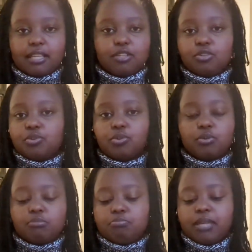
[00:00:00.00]
you
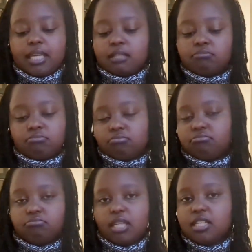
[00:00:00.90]
know, being
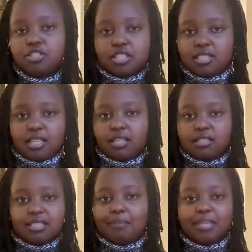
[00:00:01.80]
interesting,
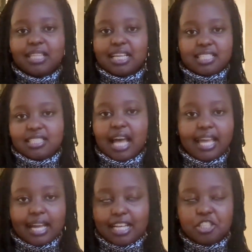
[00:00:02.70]
something that is
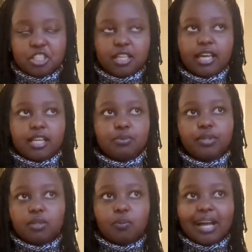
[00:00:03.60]
eye-catching and
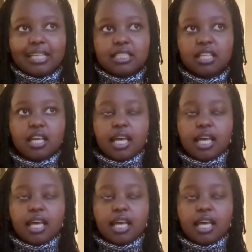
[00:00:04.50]
will want